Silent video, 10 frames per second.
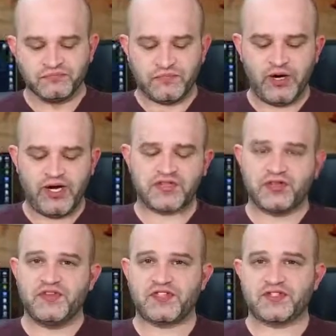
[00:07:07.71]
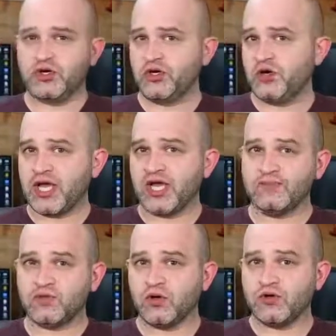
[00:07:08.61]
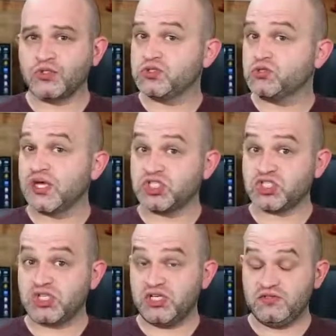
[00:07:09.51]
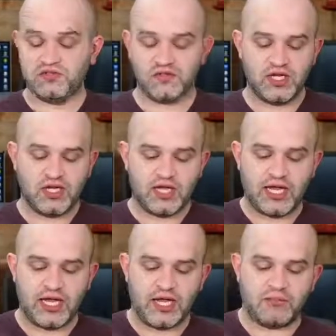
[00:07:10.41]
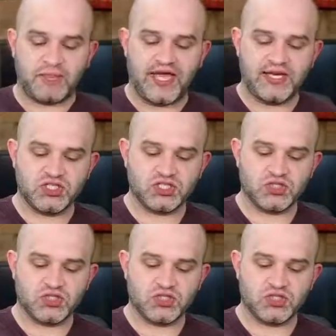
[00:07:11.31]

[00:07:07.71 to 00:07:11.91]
All right, so this turn I am going to achieve a patch.